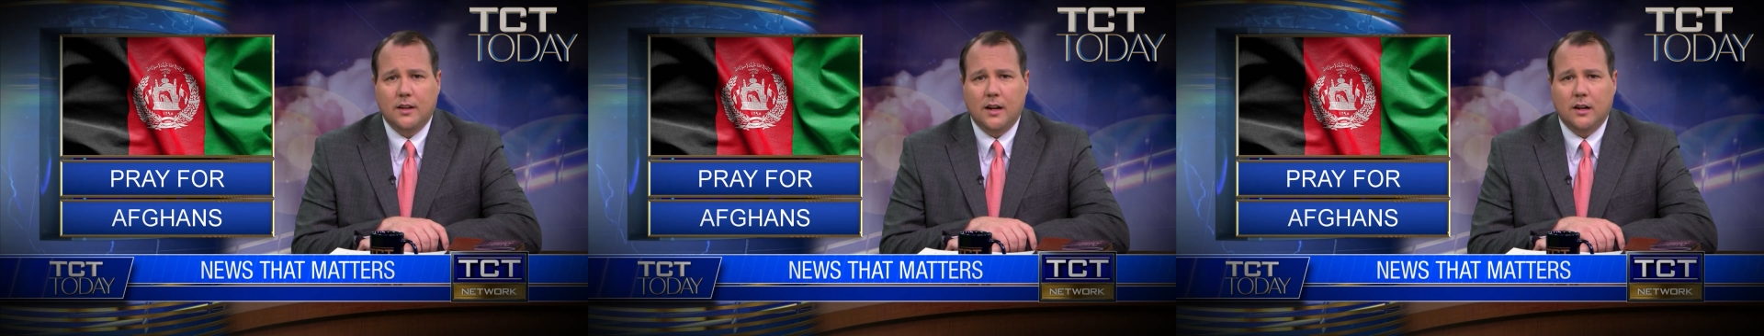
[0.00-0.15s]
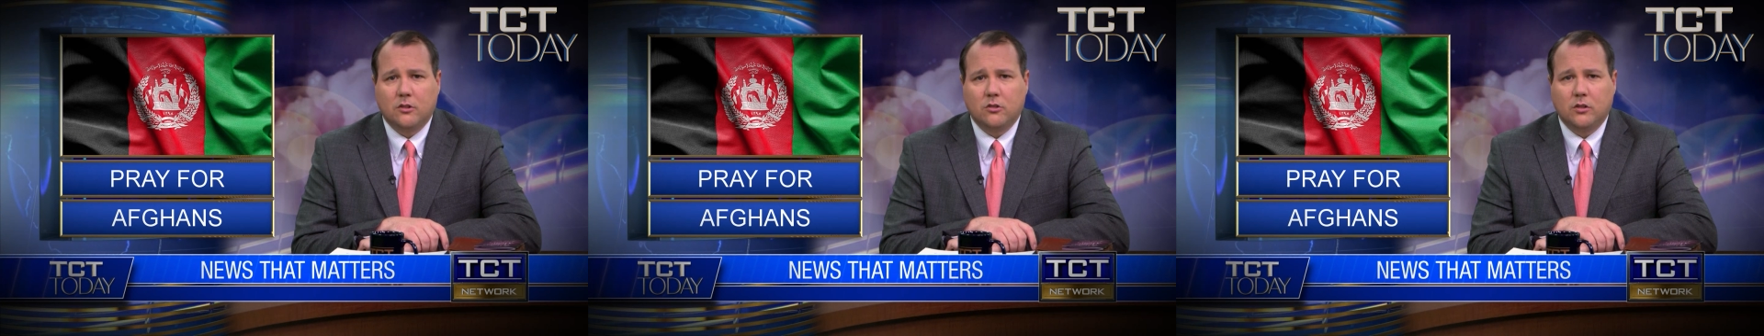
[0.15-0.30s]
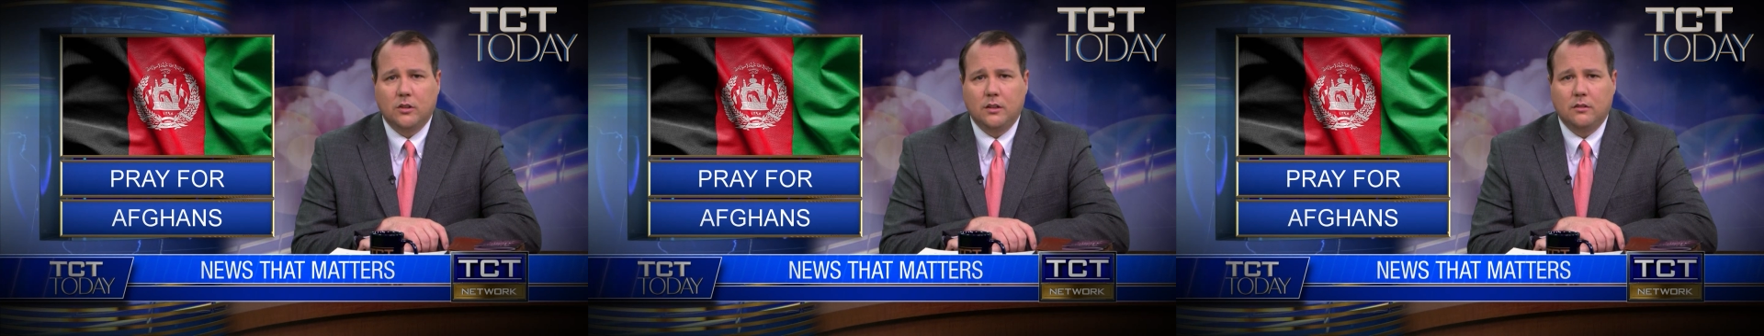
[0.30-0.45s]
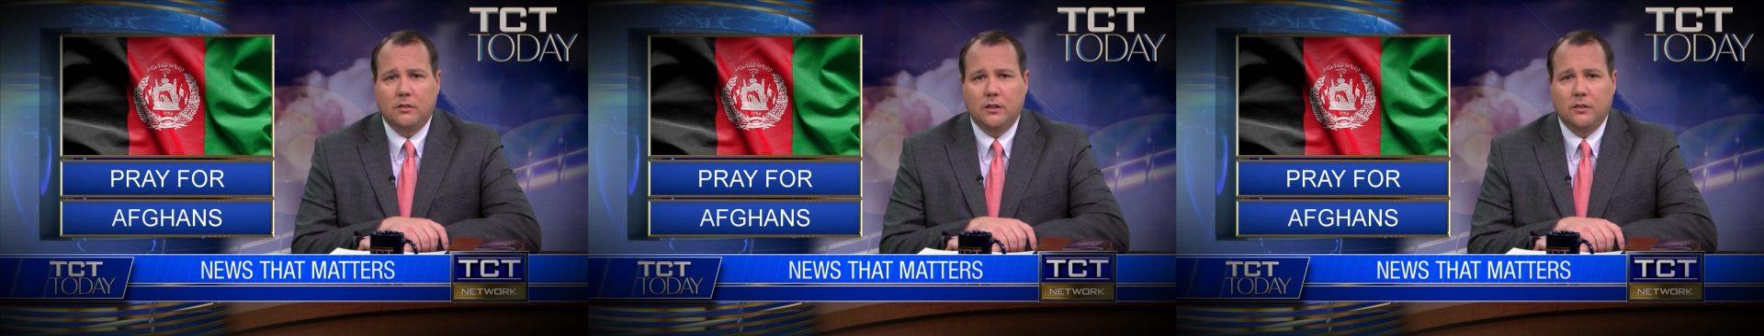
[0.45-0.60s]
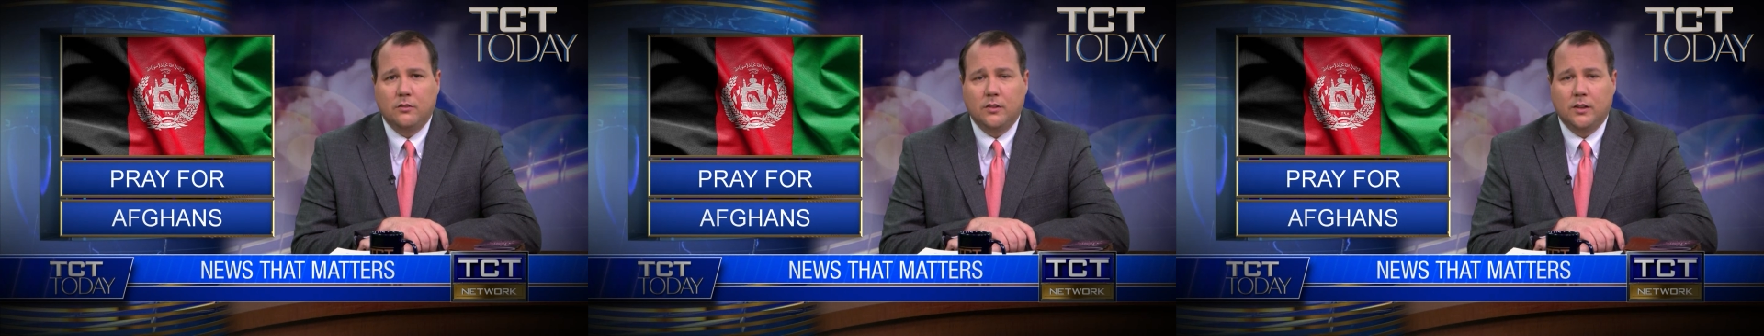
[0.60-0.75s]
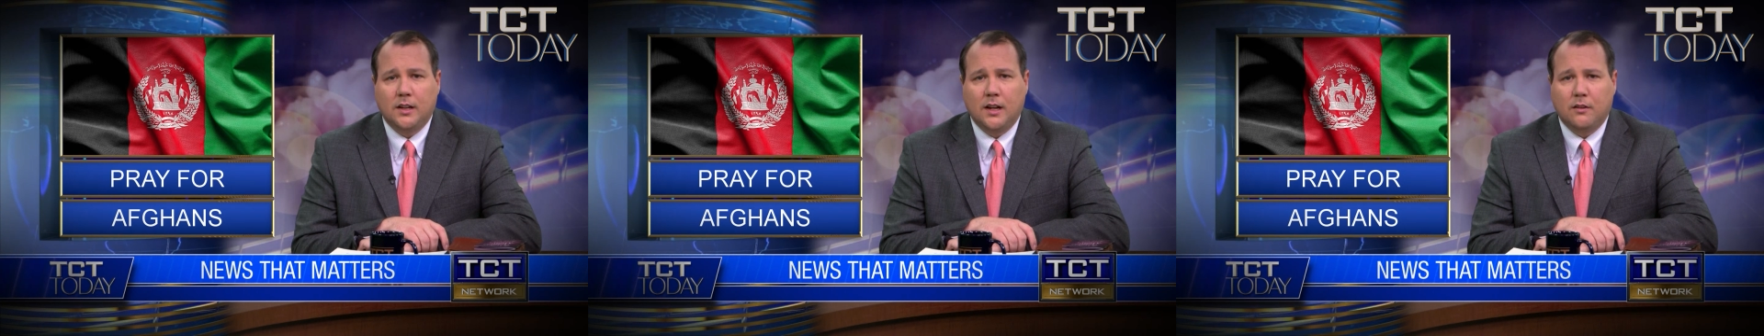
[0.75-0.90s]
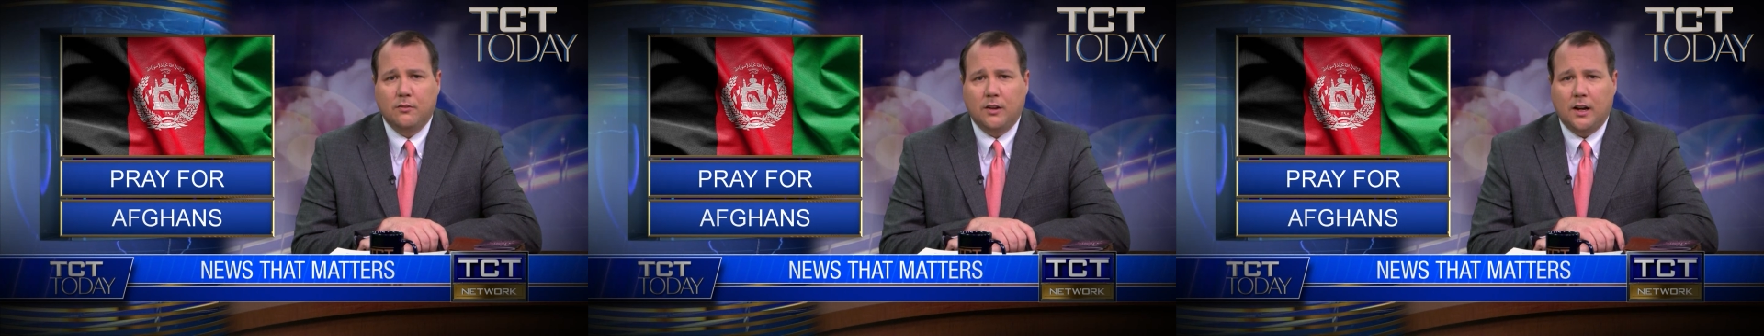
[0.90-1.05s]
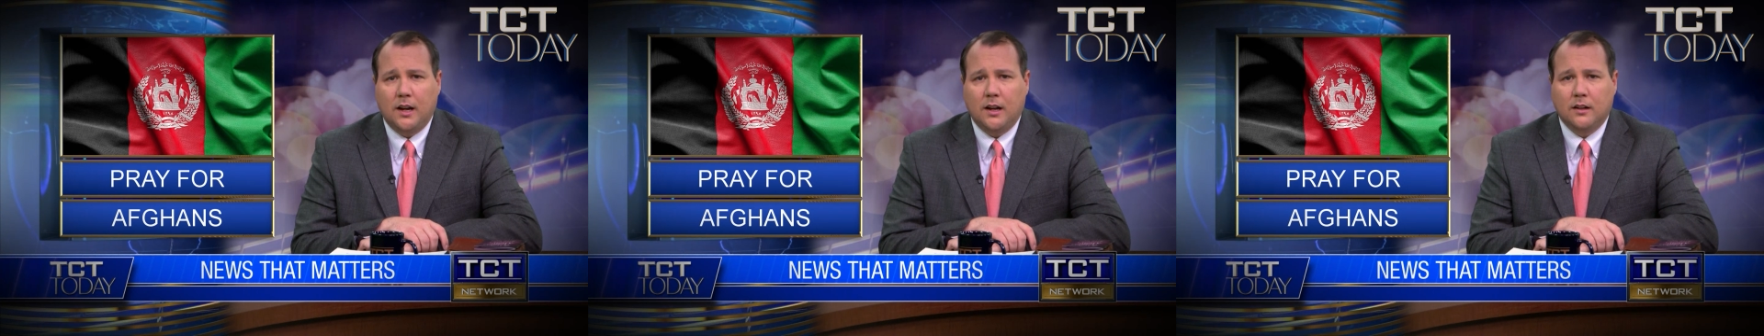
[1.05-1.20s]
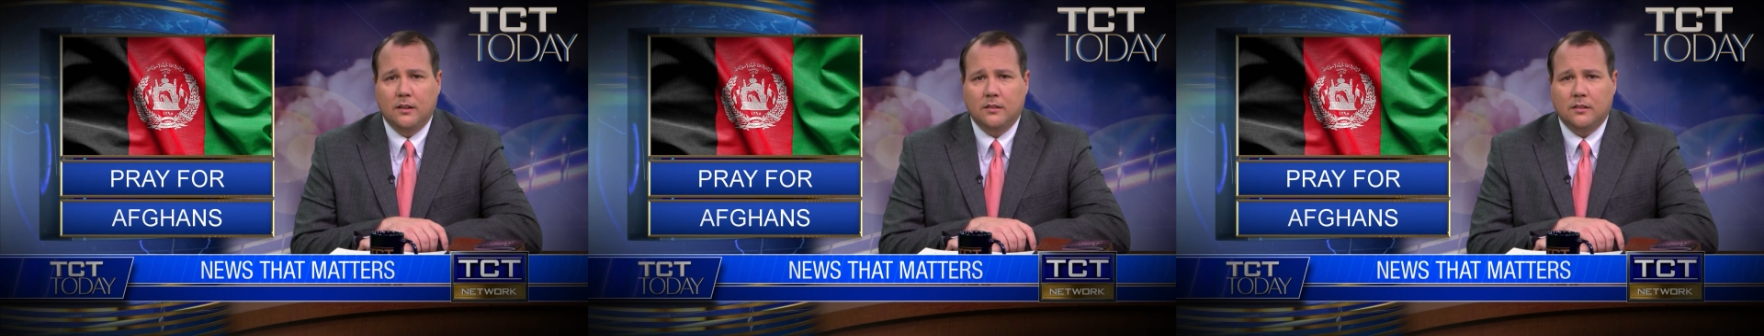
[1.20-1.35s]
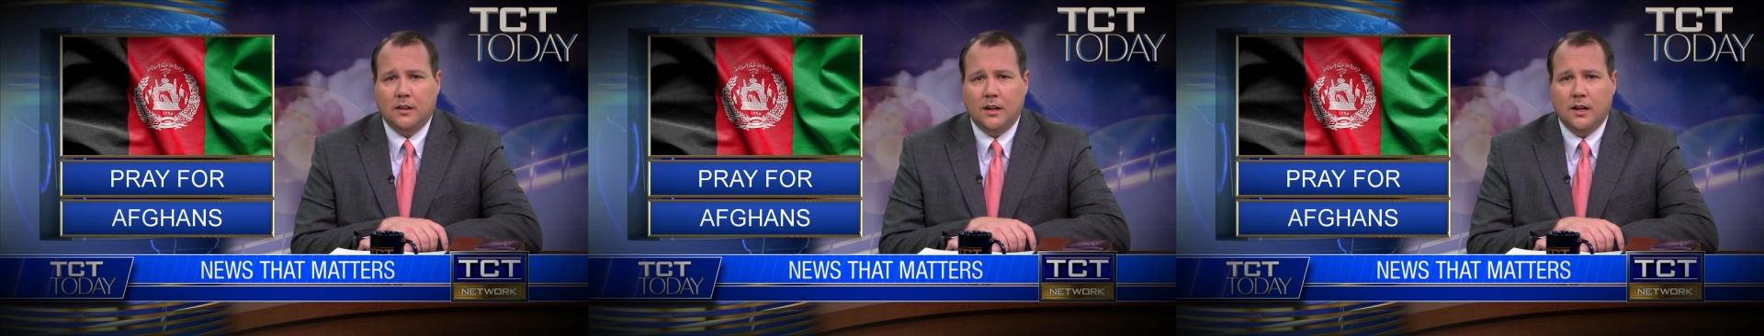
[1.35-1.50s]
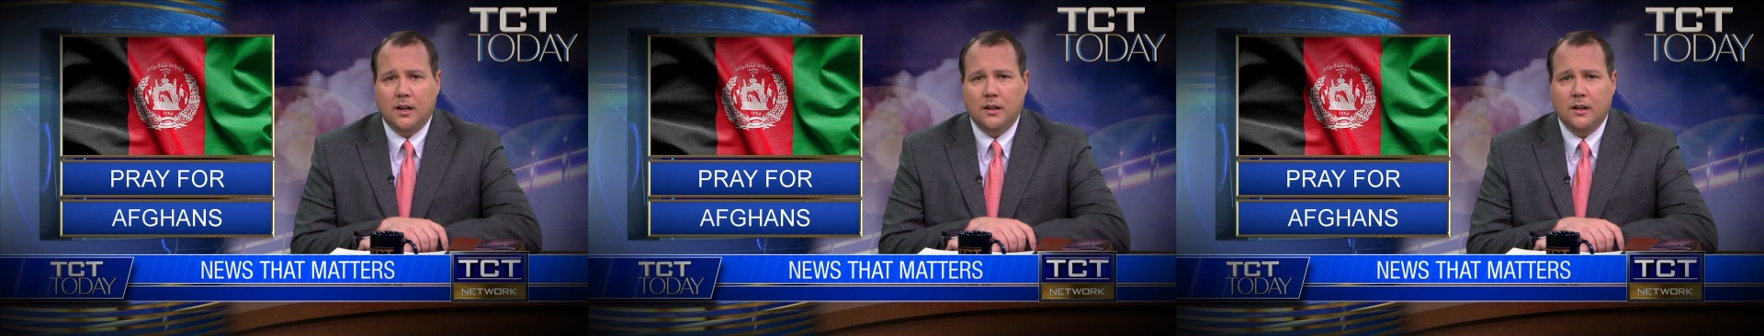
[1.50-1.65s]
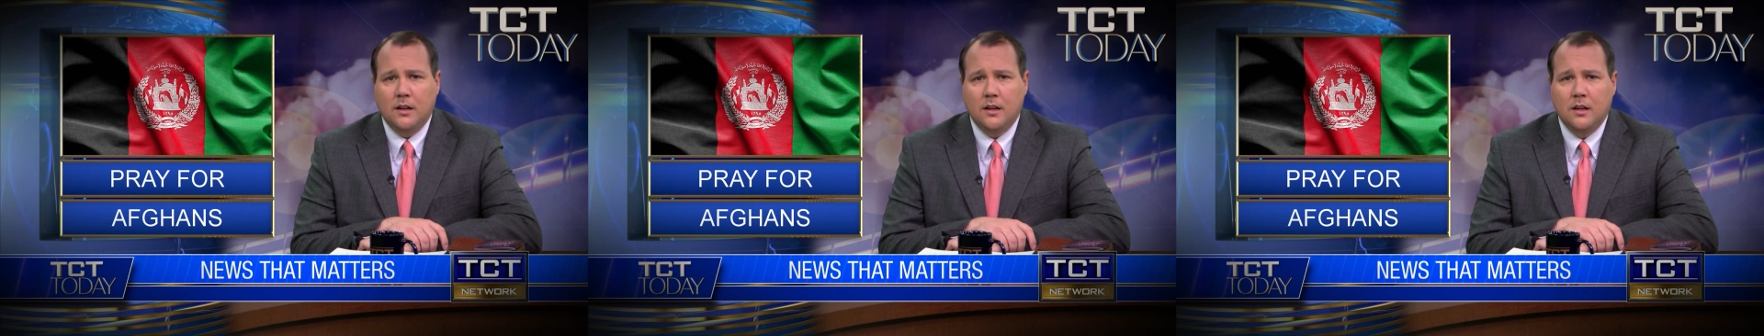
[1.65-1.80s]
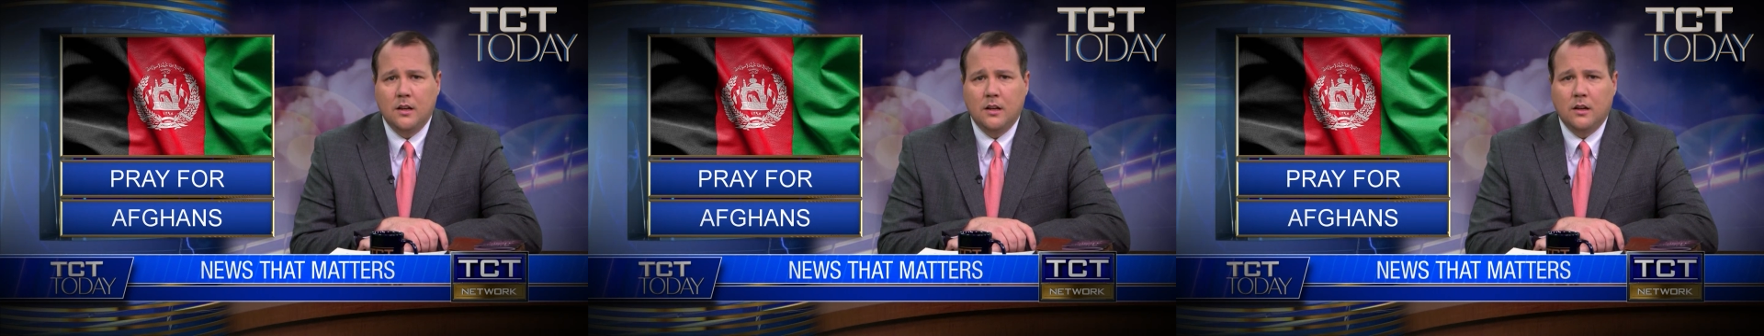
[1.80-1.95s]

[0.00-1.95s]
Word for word: actually live in Afghanistan,